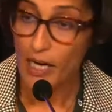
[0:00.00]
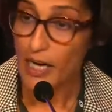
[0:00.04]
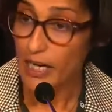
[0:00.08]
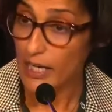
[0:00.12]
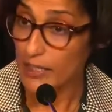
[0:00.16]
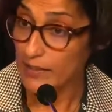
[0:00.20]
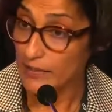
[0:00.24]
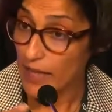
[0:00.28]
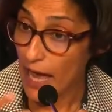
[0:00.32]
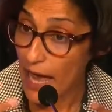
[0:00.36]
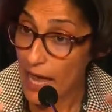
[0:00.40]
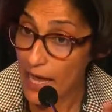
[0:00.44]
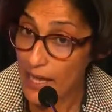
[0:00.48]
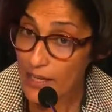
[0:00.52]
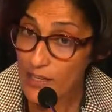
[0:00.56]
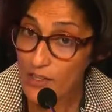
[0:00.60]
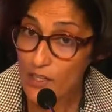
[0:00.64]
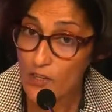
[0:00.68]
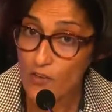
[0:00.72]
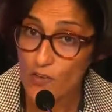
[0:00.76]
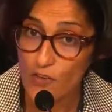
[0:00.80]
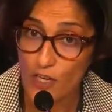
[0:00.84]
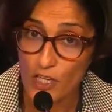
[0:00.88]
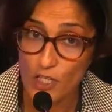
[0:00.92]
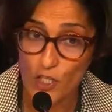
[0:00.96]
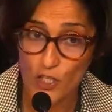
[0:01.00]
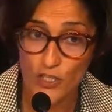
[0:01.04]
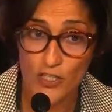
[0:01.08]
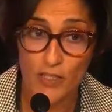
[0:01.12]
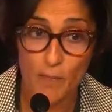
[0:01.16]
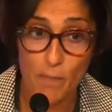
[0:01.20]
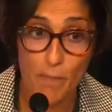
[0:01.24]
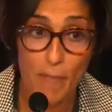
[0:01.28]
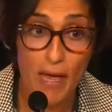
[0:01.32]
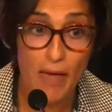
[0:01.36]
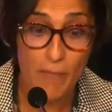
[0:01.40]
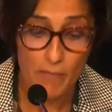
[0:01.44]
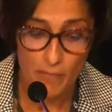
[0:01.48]
It encourages
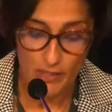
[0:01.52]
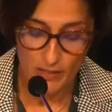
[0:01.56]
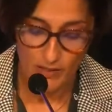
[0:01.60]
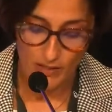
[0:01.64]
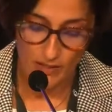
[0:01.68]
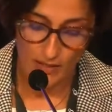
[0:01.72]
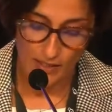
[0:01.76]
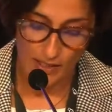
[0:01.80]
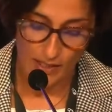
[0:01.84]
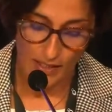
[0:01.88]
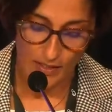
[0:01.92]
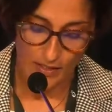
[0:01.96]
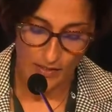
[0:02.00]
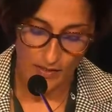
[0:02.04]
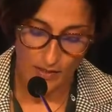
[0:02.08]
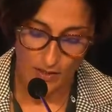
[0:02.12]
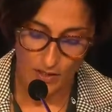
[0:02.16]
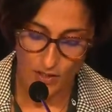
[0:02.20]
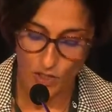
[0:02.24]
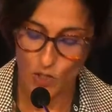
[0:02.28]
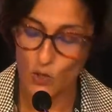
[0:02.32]
member states